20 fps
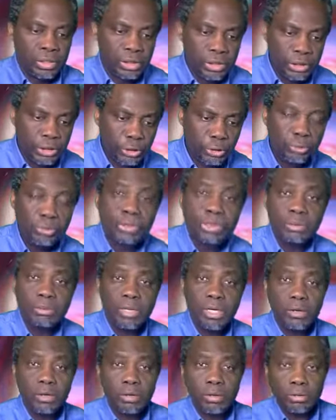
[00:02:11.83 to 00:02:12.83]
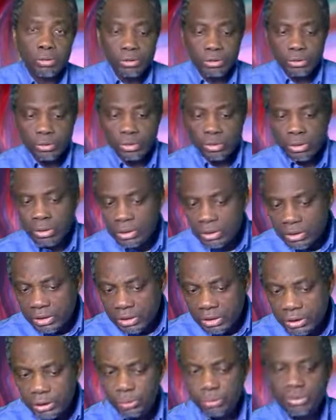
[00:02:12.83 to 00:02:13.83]
issues about culture,
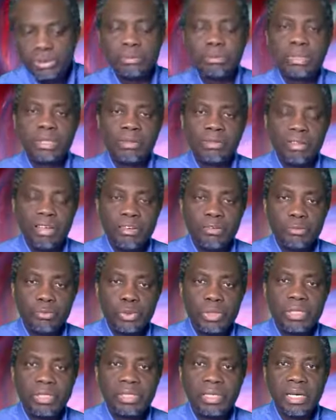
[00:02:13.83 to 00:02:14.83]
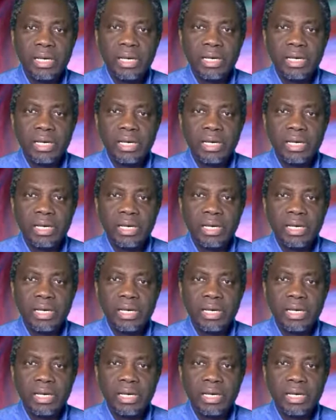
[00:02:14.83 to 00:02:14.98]
issues about language,